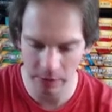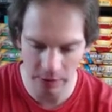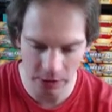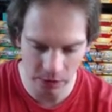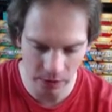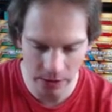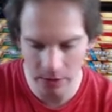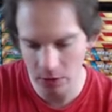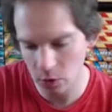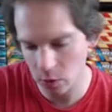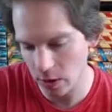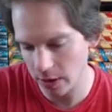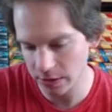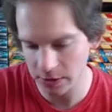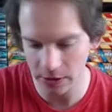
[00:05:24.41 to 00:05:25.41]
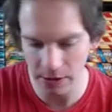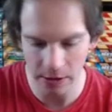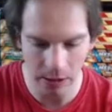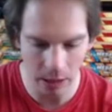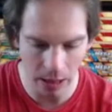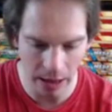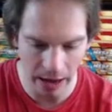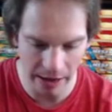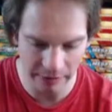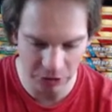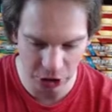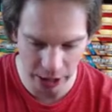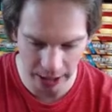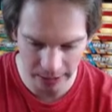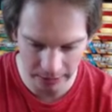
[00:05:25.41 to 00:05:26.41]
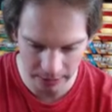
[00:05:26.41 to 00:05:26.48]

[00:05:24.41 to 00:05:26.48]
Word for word: this video as well as in the live chat.